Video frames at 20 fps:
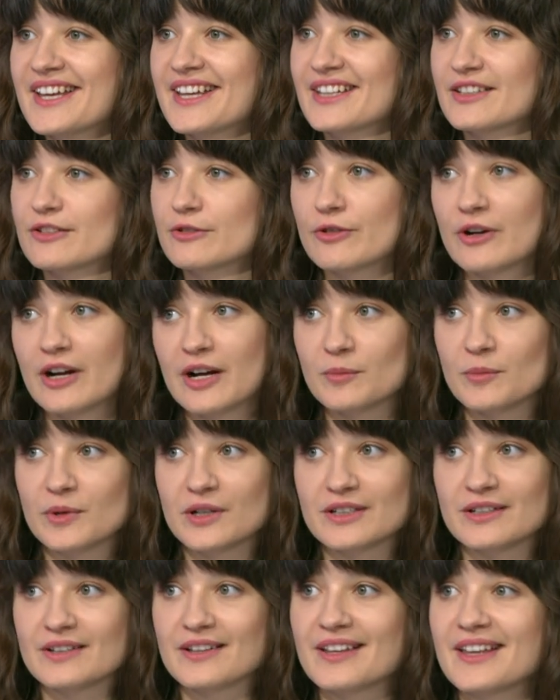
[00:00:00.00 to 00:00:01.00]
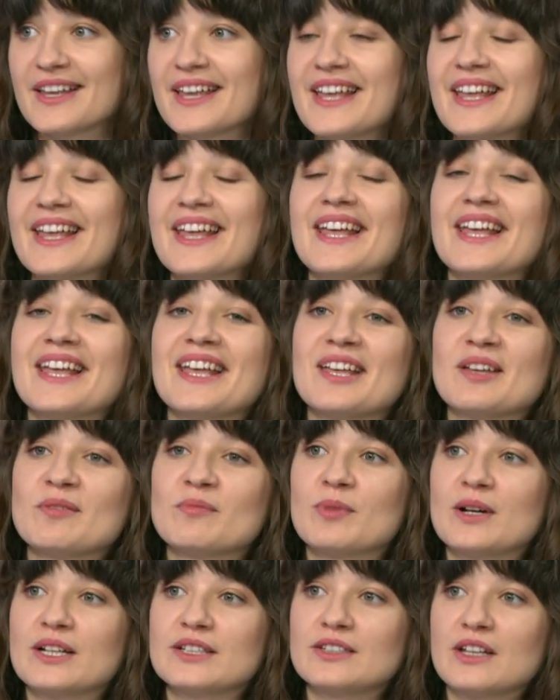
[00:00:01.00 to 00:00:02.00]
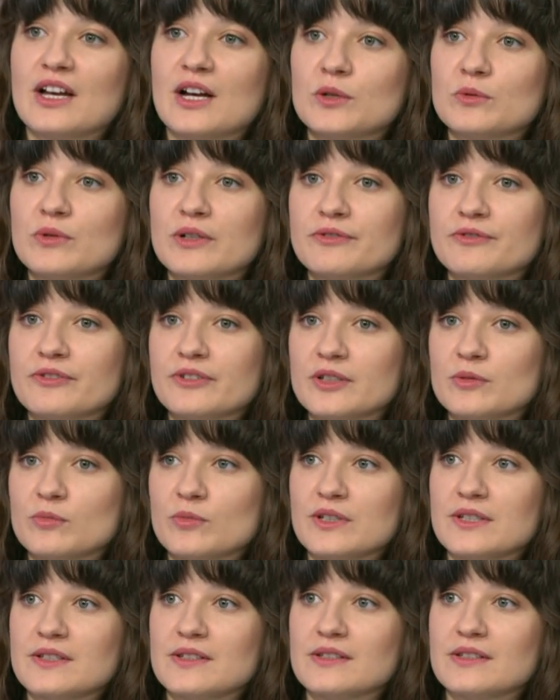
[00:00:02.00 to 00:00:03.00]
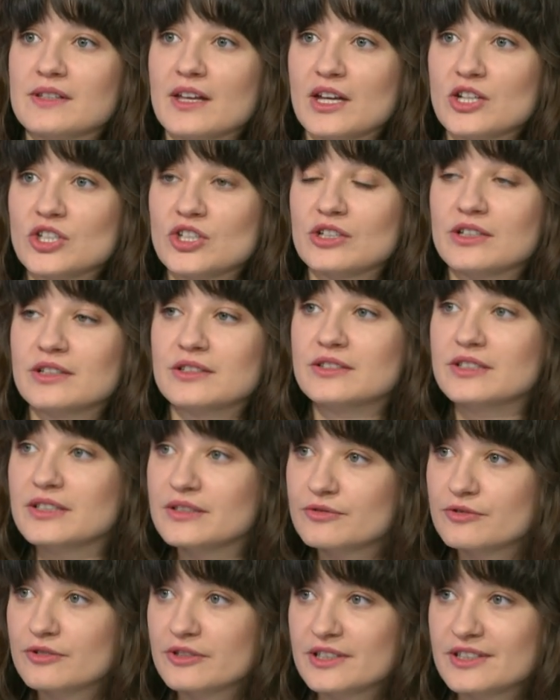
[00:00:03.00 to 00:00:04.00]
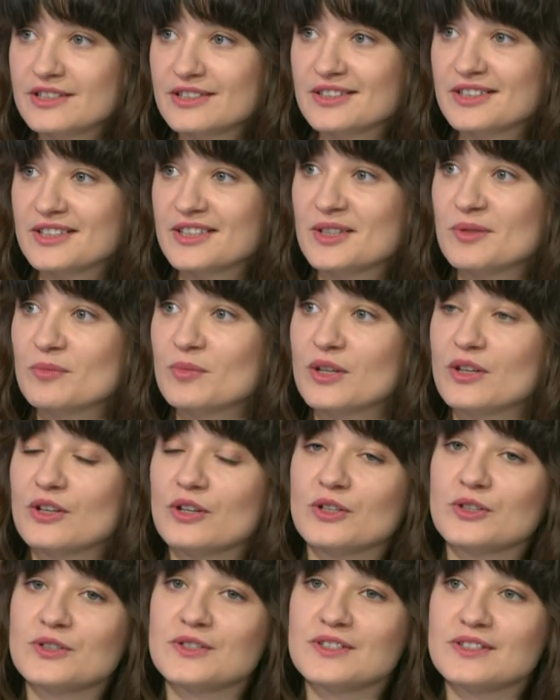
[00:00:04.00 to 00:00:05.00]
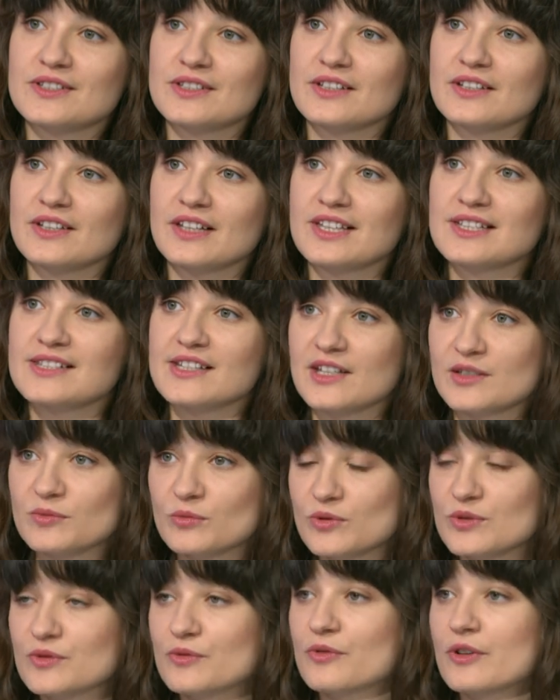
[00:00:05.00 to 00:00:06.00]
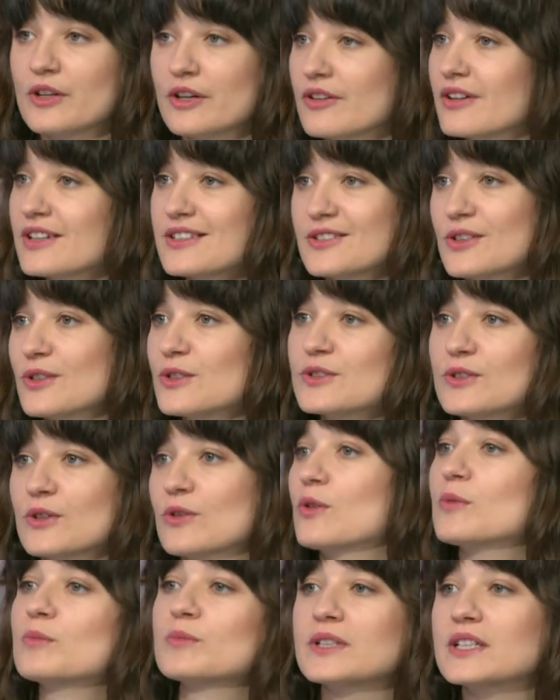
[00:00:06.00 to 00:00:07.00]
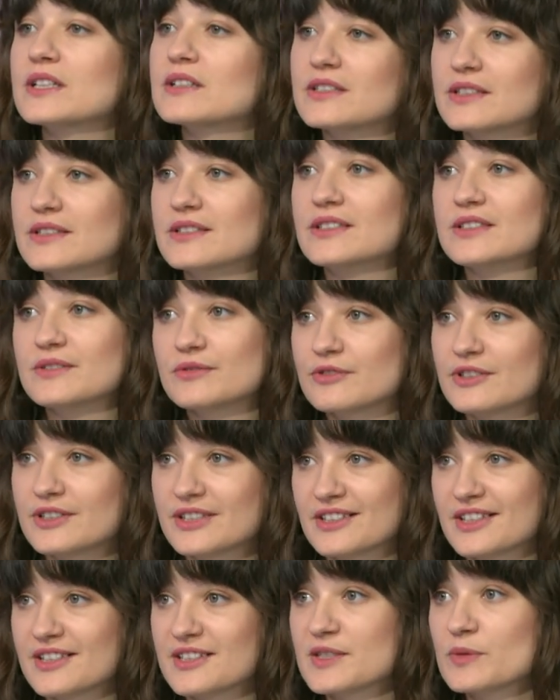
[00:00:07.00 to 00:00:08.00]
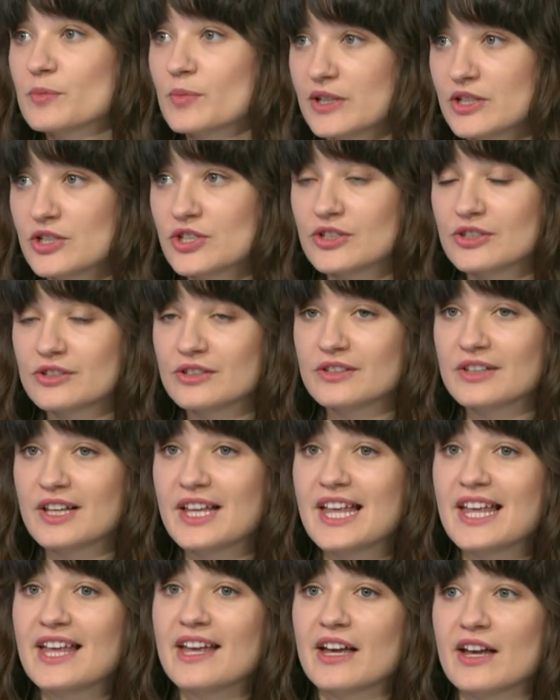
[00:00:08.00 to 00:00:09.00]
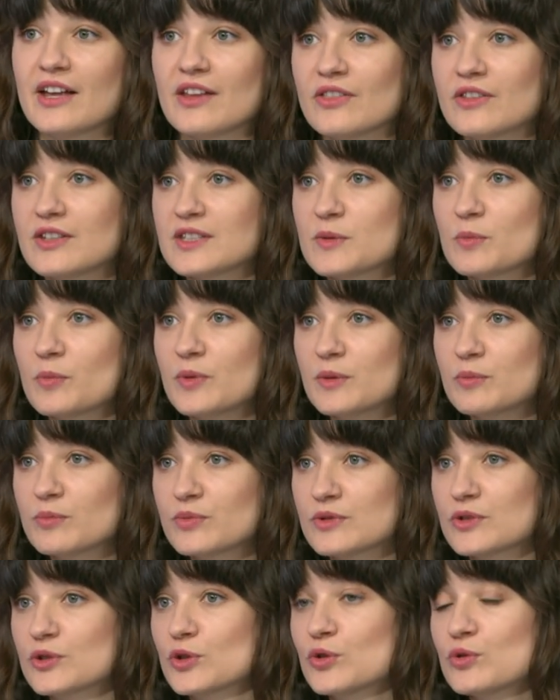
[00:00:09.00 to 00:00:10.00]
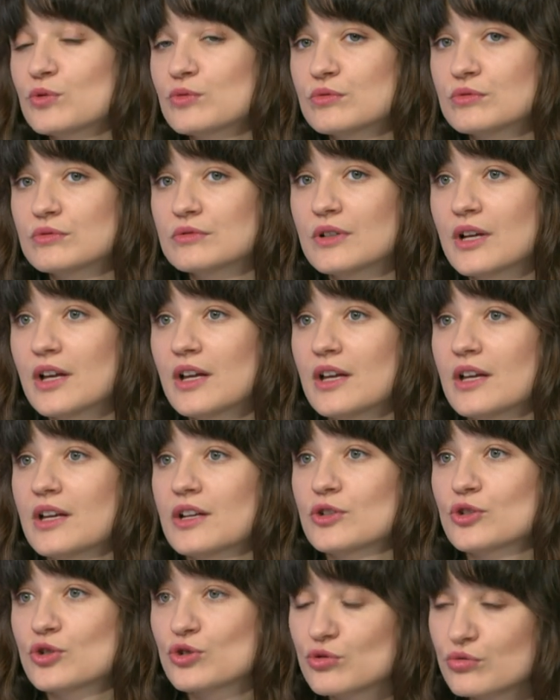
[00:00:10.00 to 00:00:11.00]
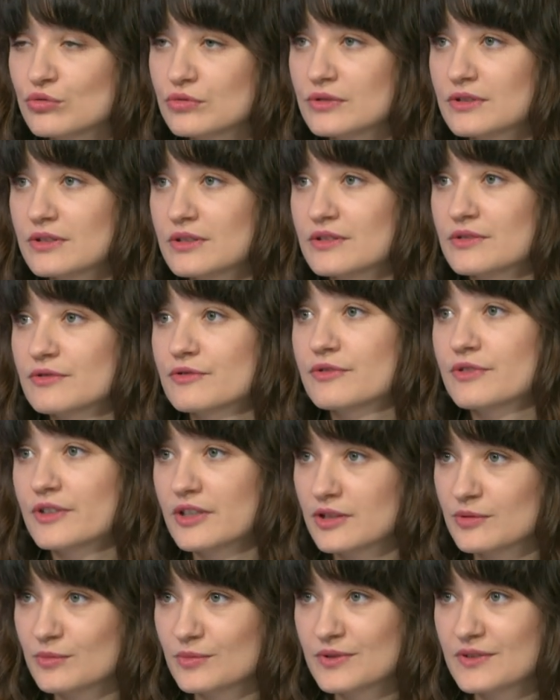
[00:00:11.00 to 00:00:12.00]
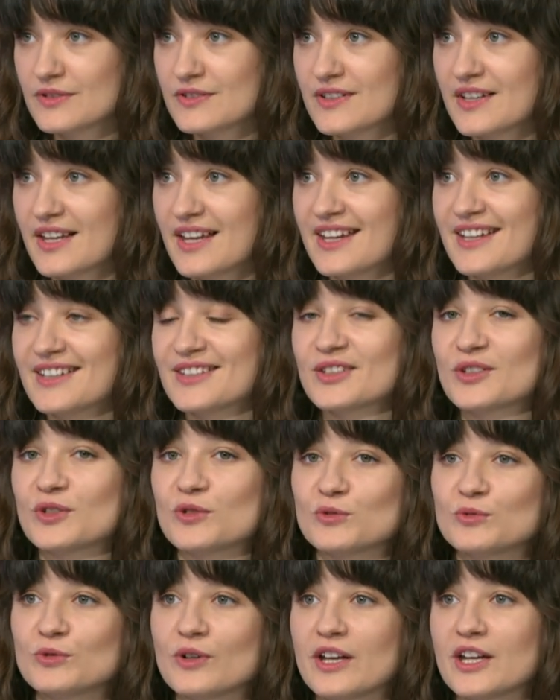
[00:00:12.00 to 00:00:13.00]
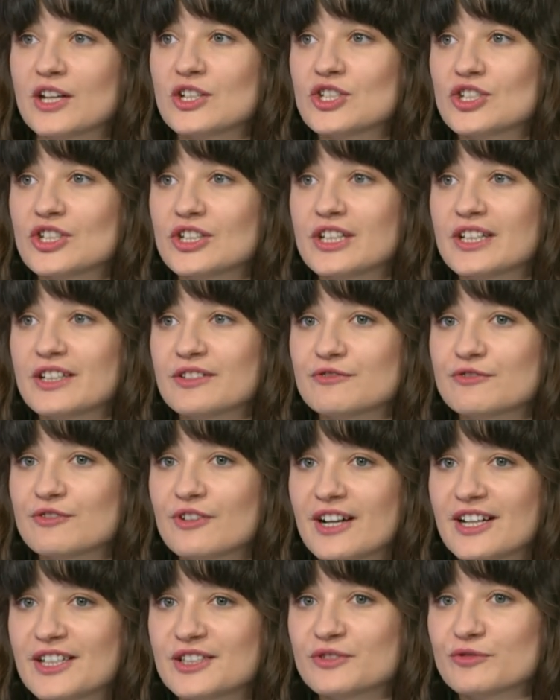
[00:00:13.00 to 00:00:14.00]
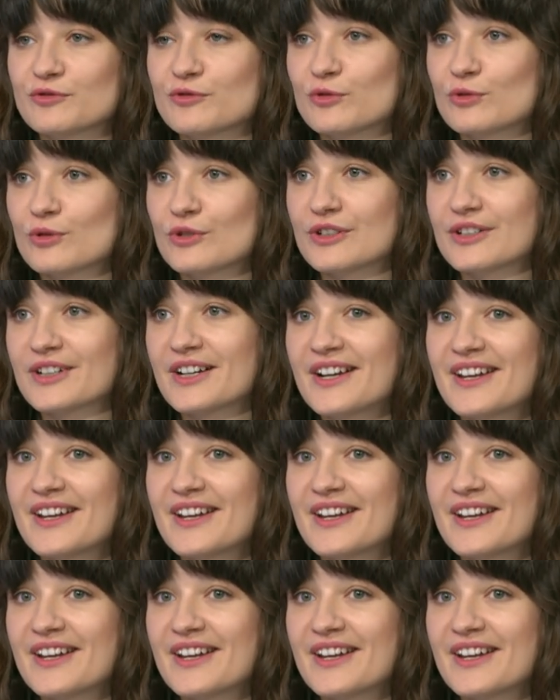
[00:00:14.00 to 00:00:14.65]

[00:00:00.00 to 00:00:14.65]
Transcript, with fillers: drama. Mm-hmm but our film is actually different because uh, its atmosphere is also completely different and special. And these people who shoot films and who actually fight for